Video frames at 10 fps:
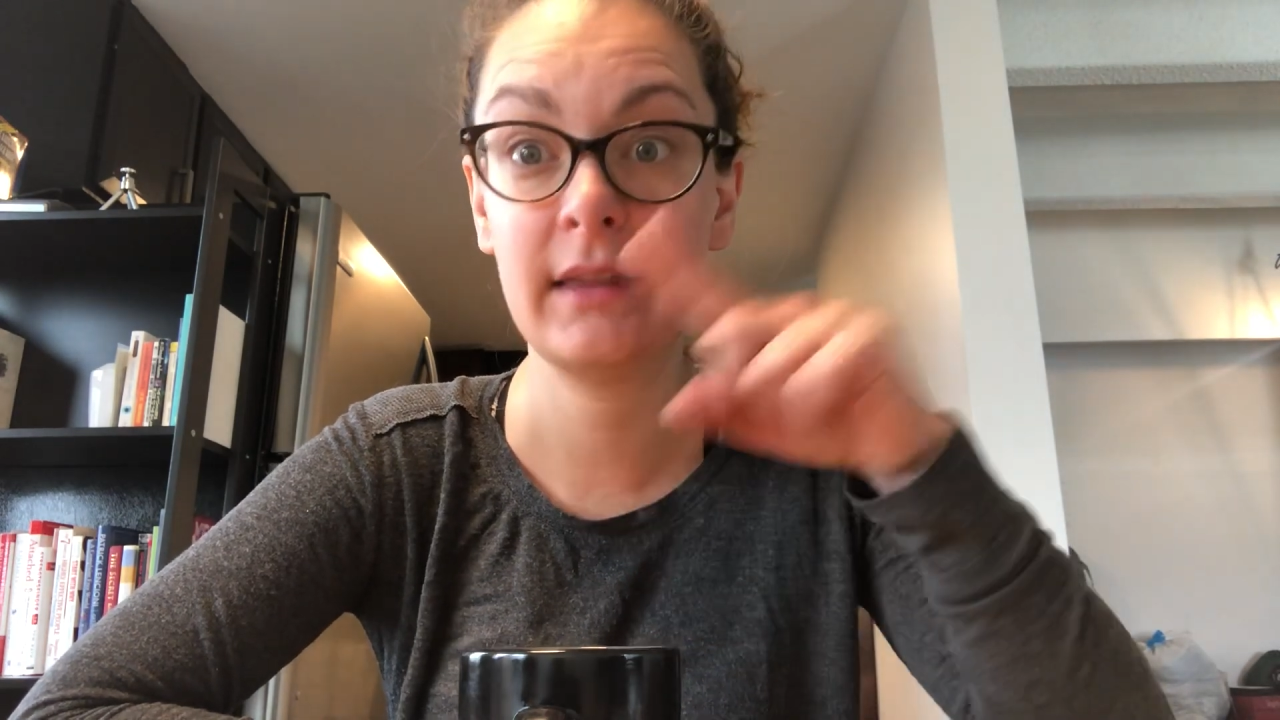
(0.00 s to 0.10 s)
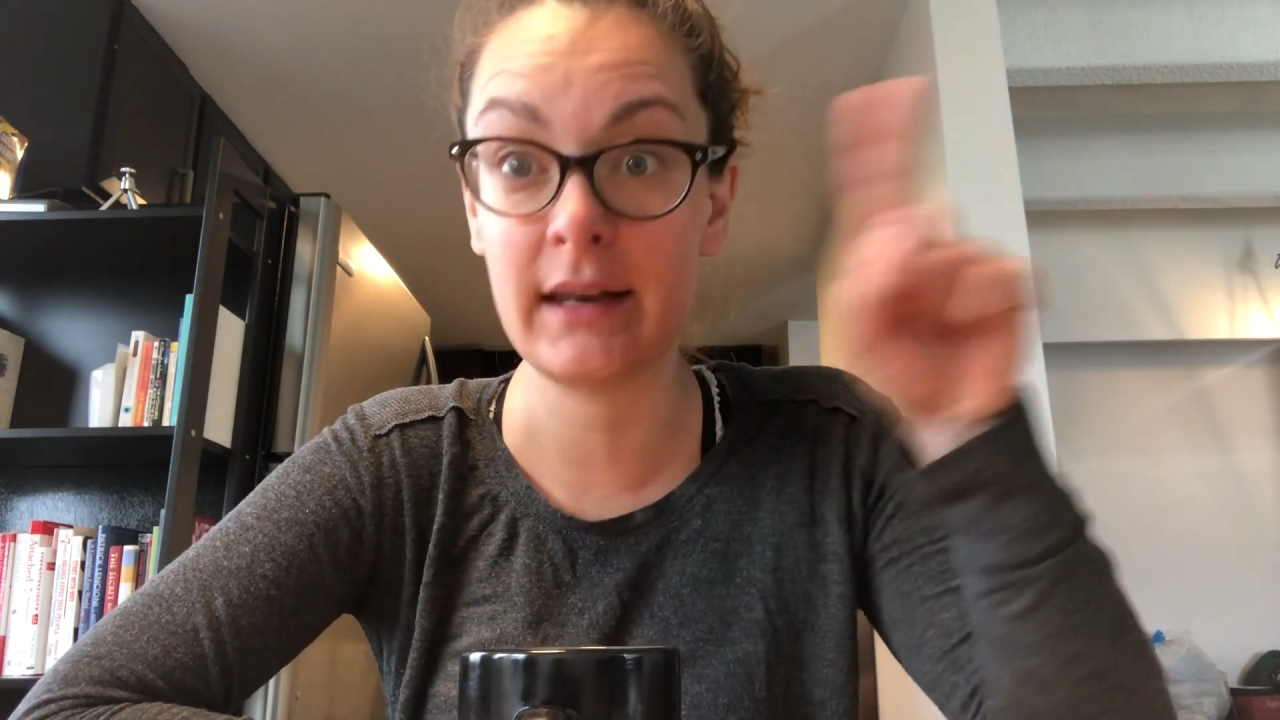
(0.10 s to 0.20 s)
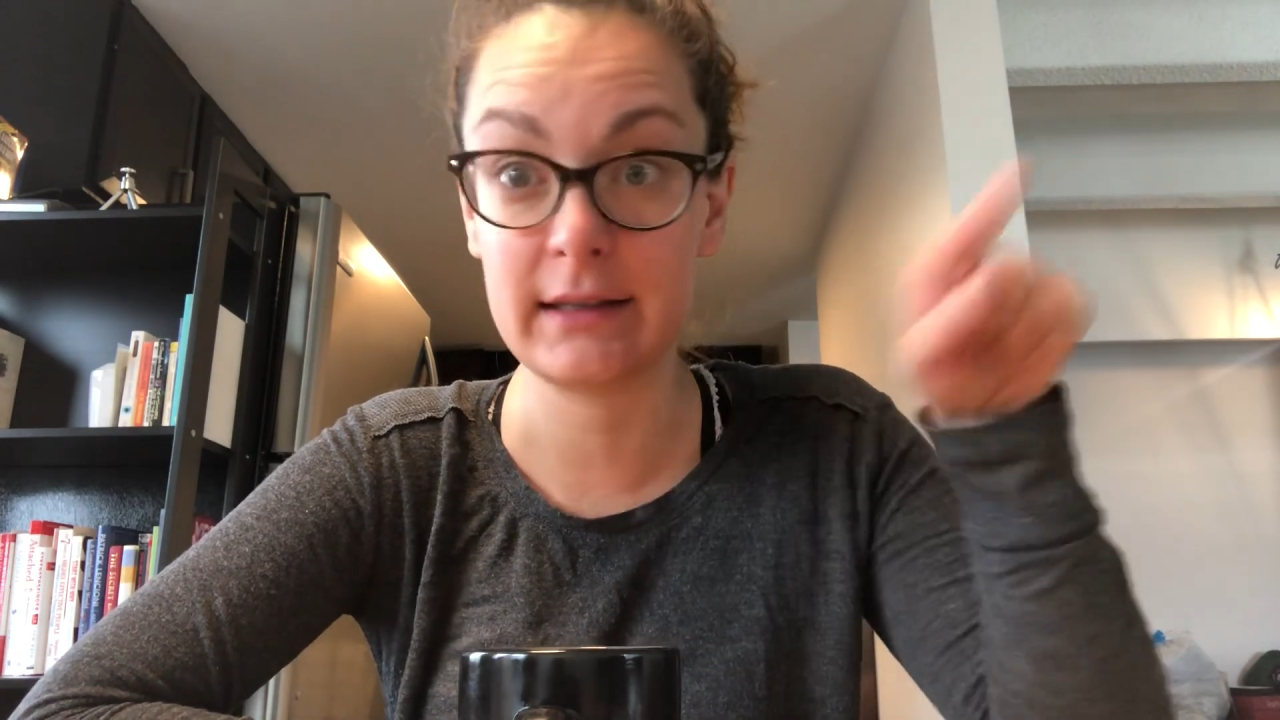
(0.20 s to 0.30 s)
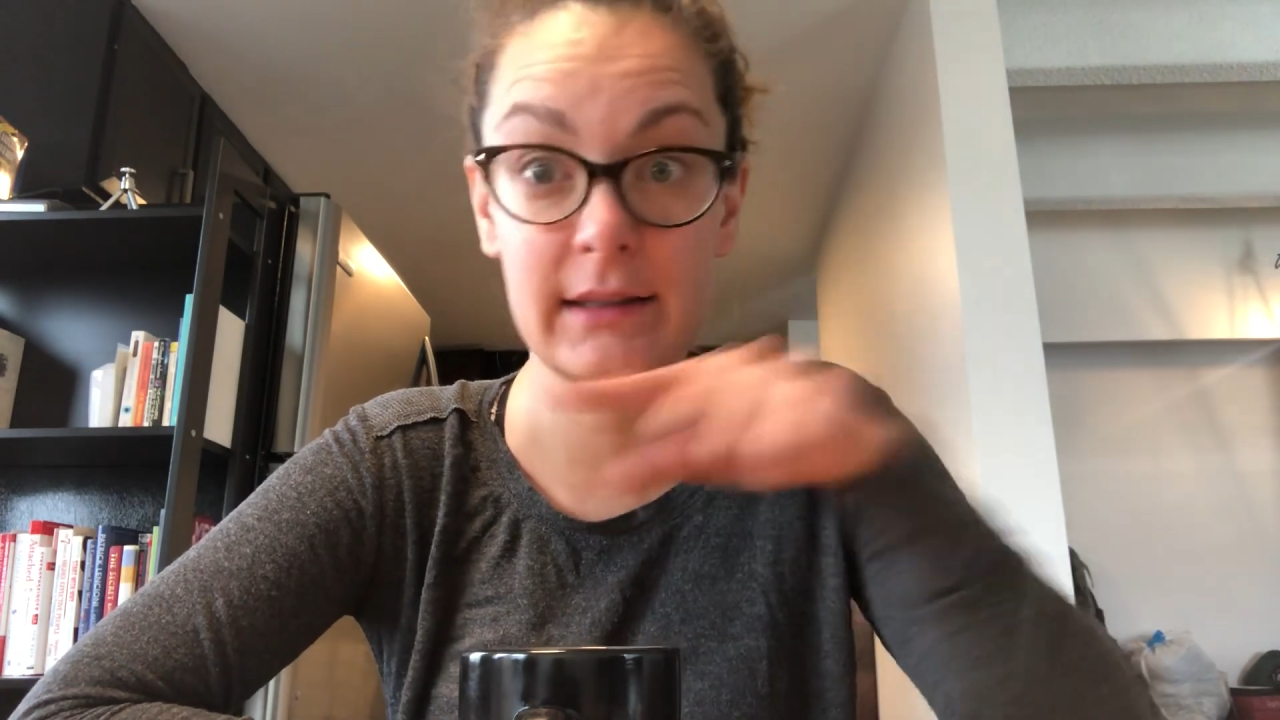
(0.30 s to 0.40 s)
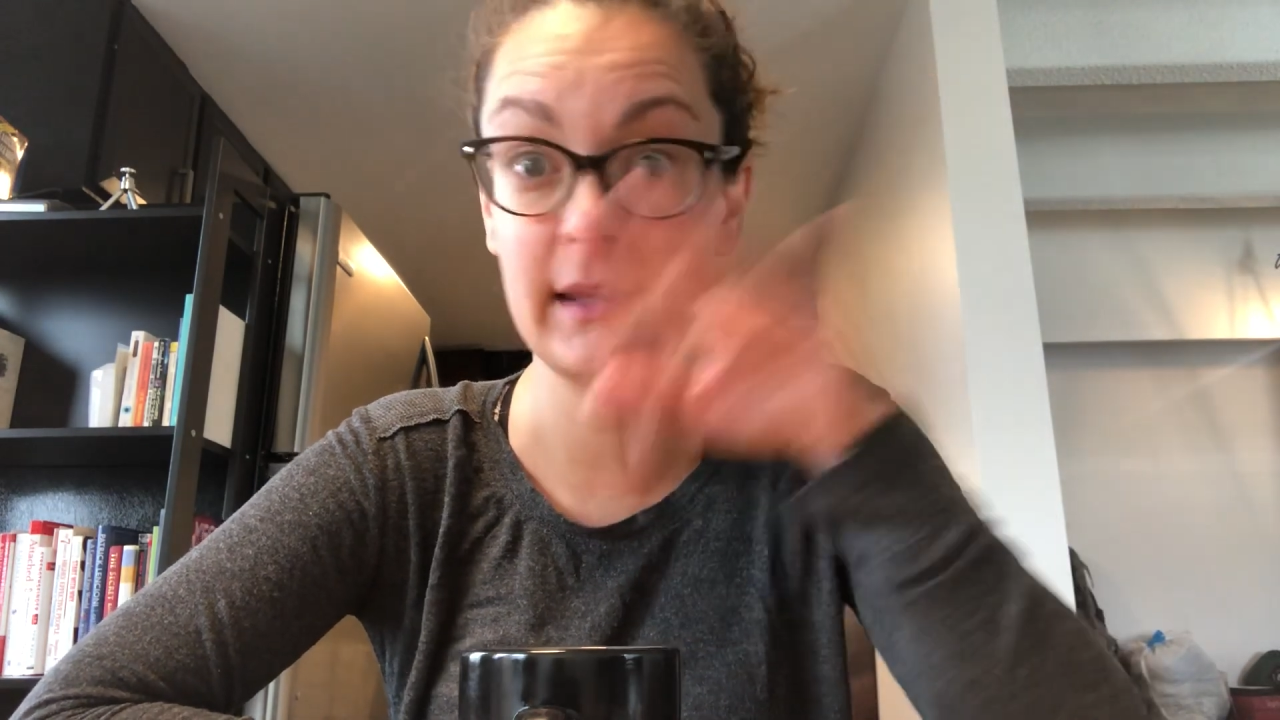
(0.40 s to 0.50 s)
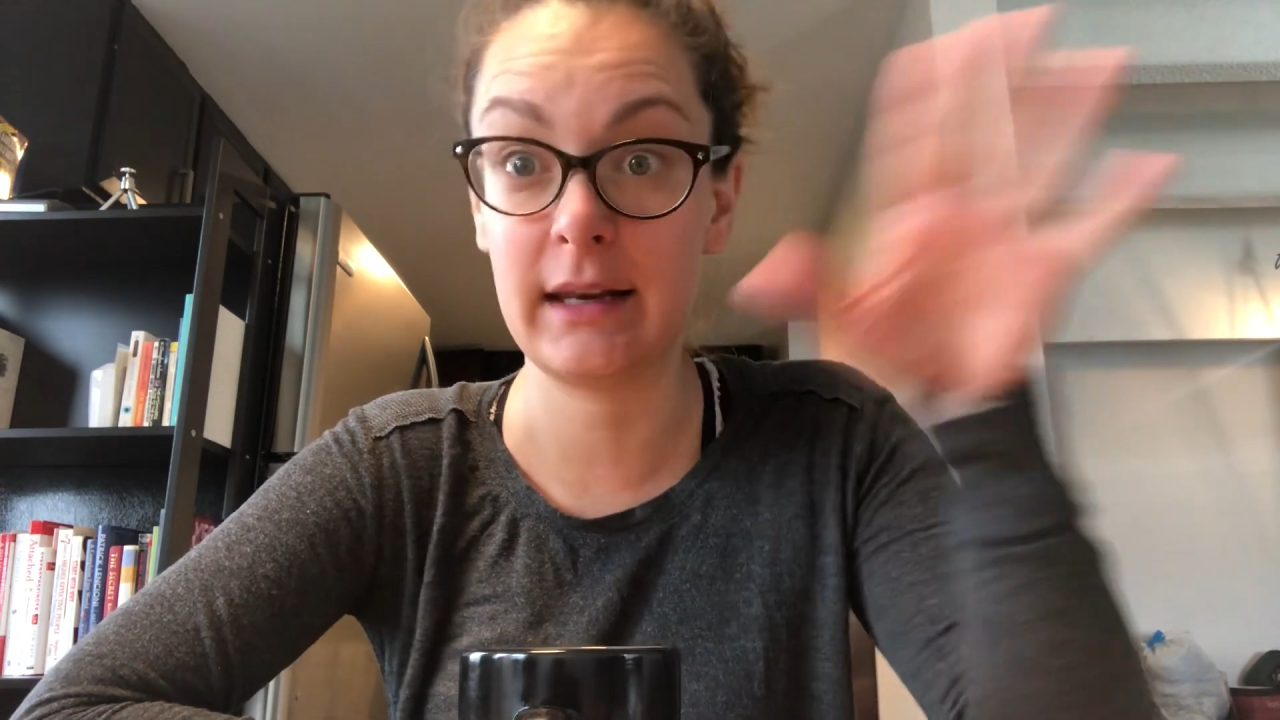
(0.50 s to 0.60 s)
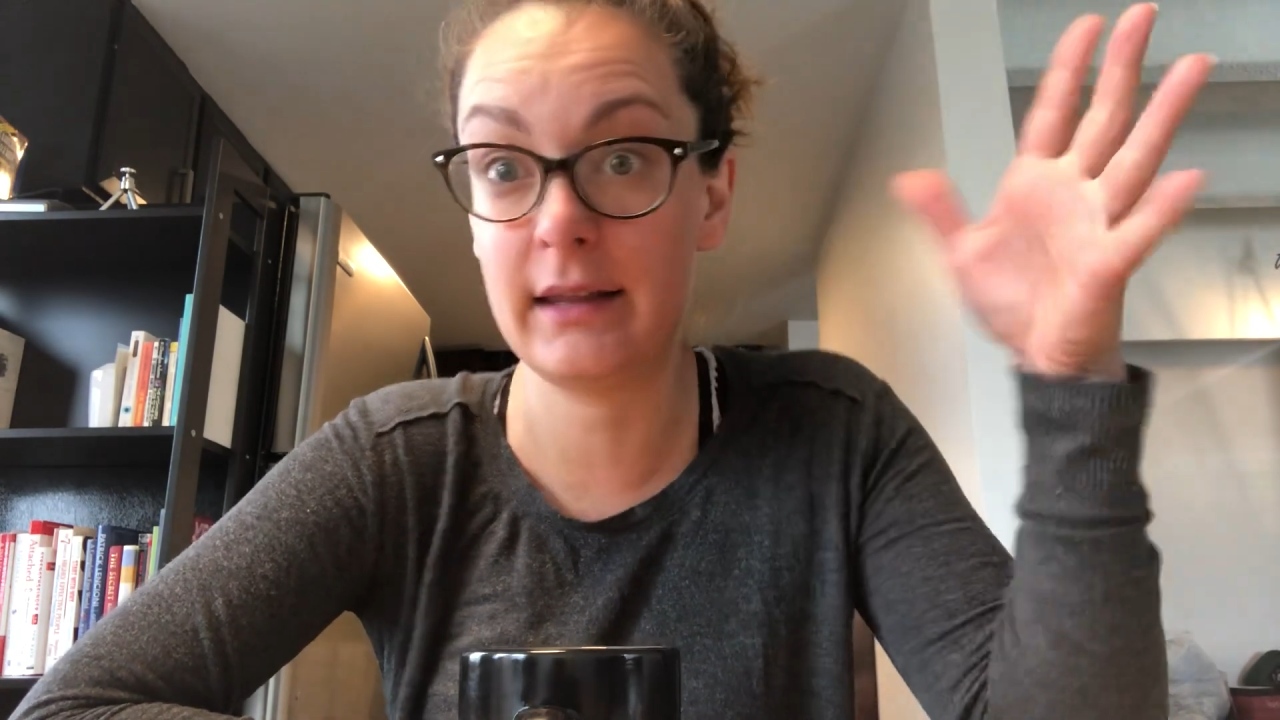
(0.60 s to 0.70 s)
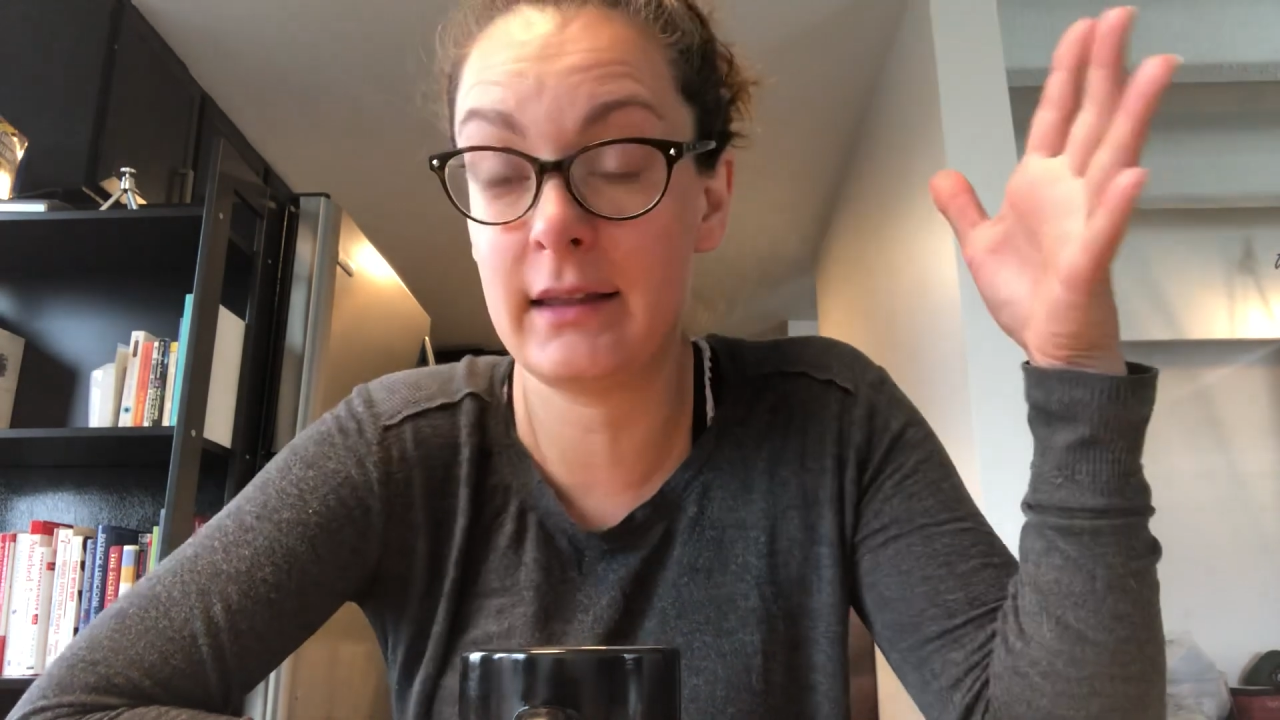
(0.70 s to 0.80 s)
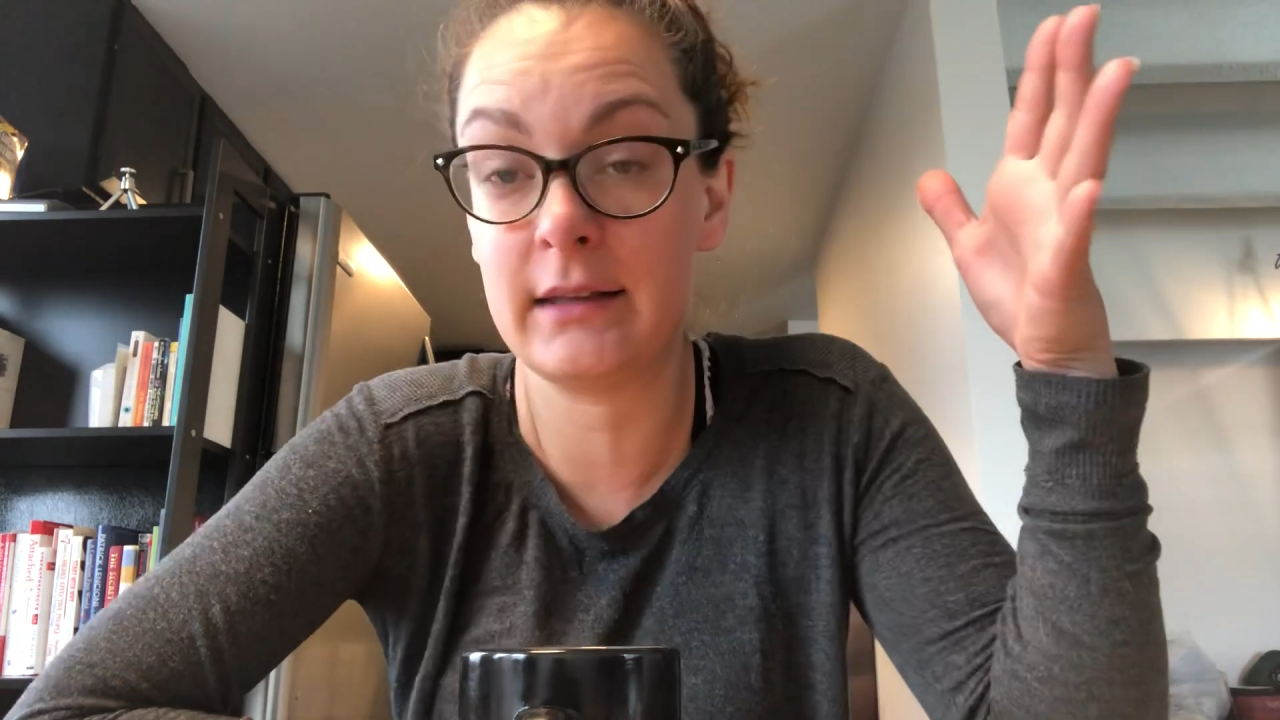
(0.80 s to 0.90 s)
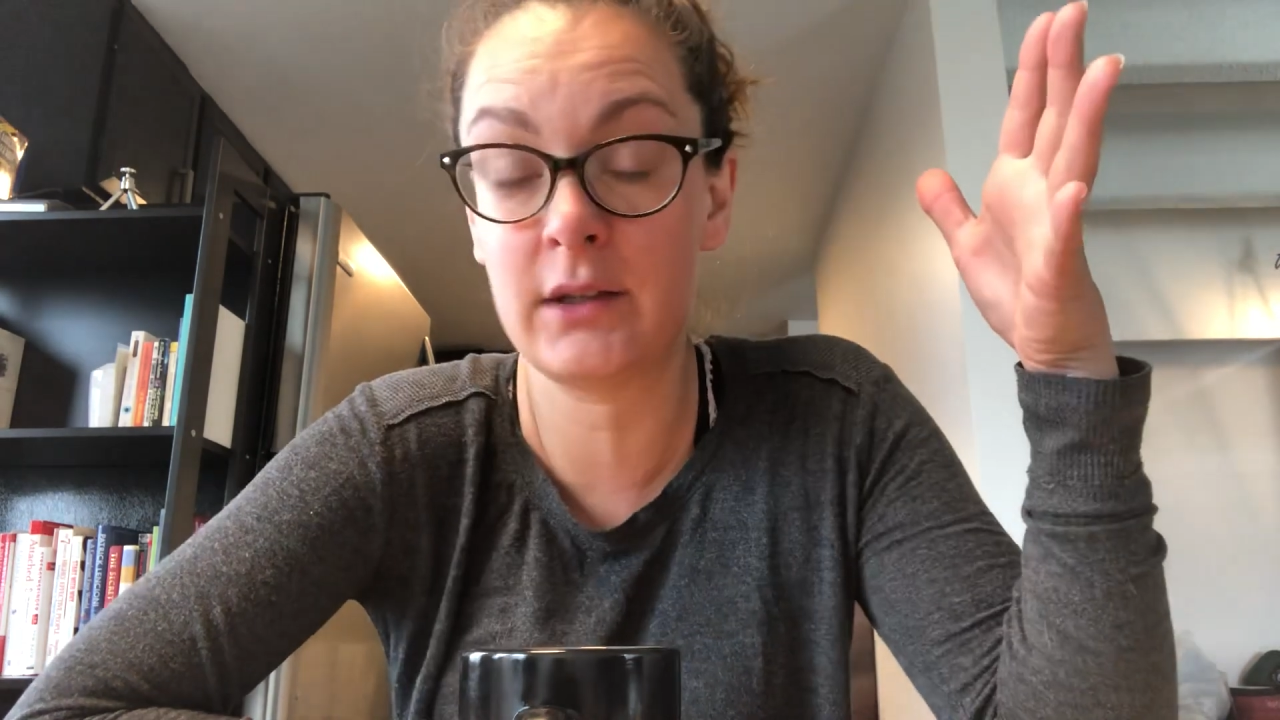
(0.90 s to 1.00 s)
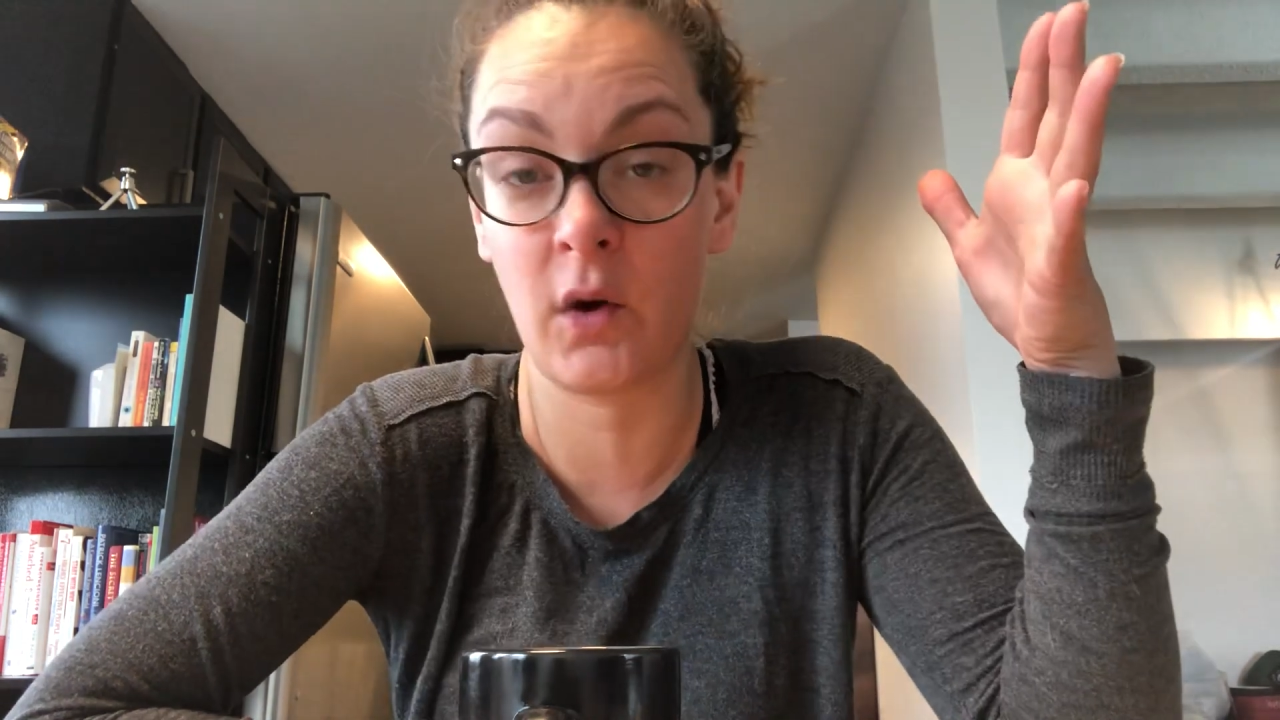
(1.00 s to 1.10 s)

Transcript: that is